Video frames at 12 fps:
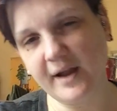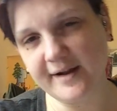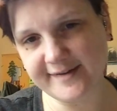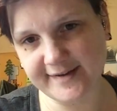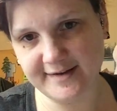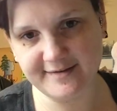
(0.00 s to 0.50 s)
I
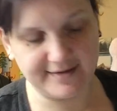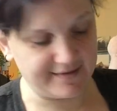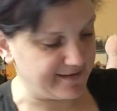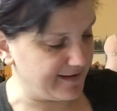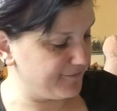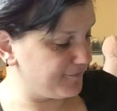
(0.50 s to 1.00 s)
decided to
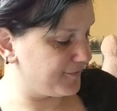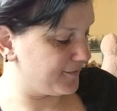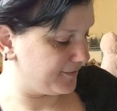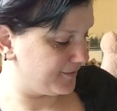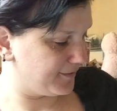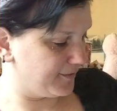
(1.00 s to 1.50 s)
get that
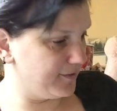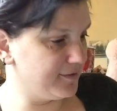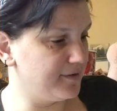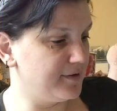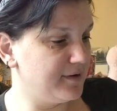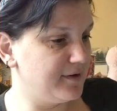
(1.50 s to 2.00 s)
for a little
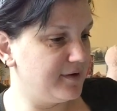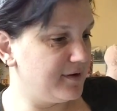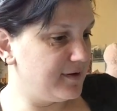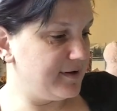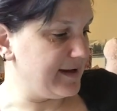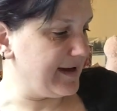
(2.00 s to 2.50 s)

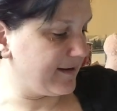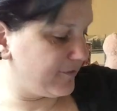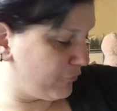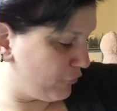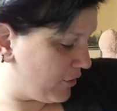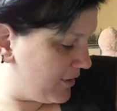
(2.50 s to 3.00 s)

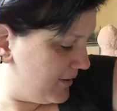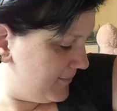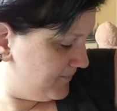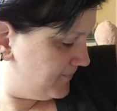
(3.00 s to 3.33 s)
extra.